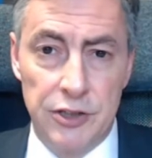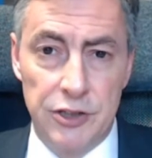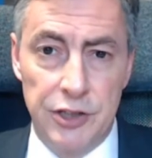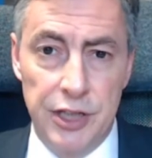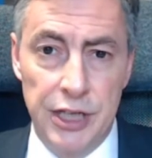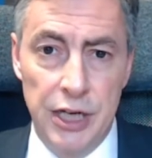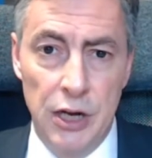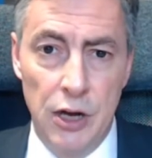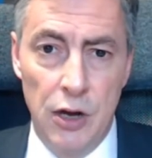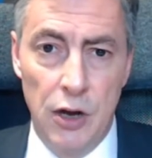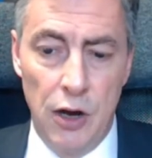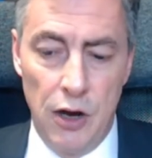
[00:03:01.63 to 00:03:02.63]
country
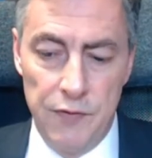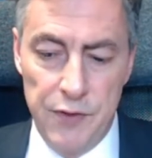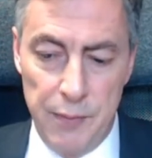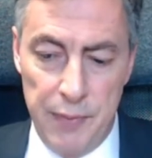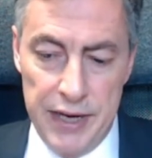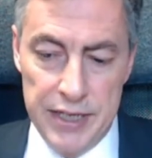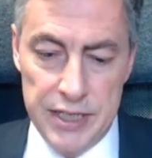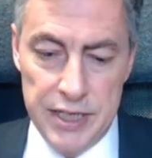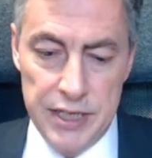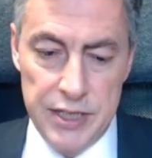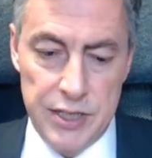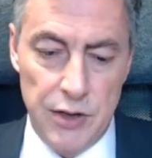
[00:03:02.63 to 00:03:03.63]
on the
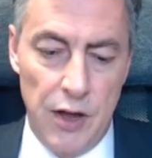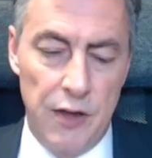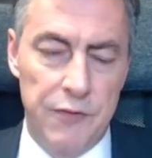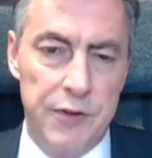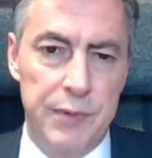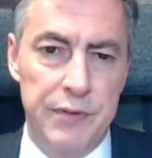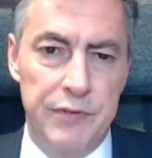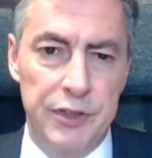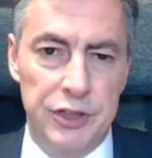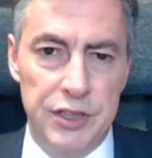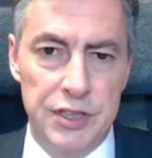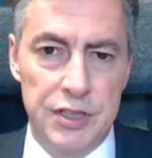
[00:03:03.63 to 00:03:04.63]
basis of the
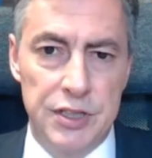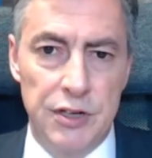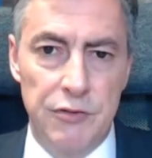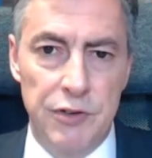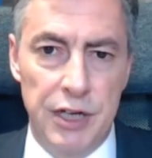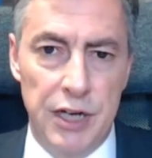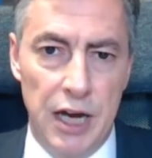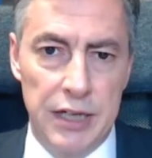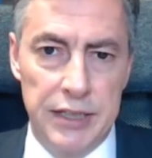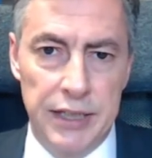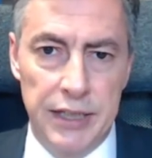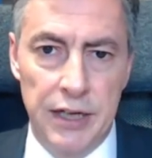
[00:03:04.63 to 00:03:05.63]
provisions
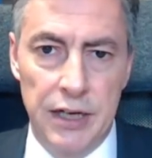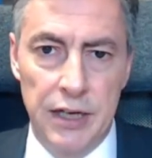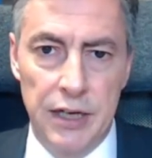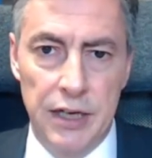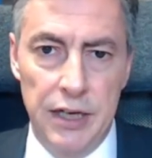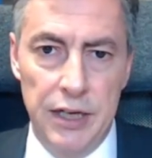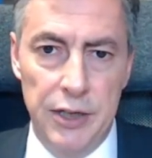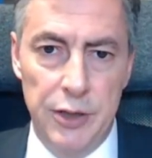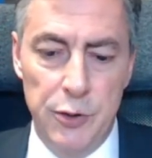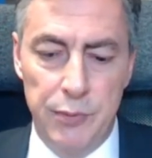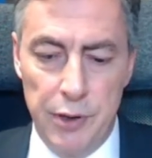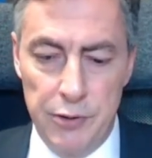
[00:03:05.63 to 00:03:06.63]
regarding
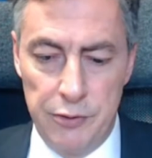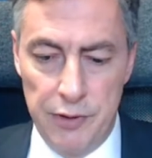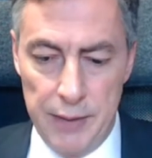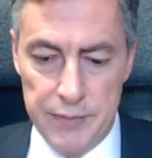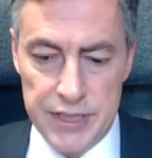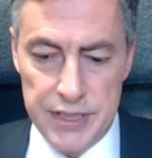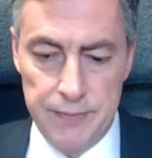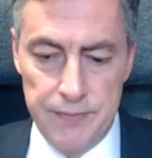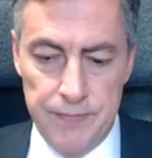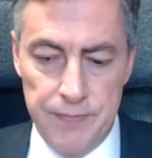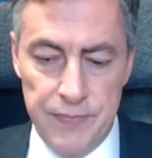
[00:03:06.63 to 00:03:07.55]
EU programmes.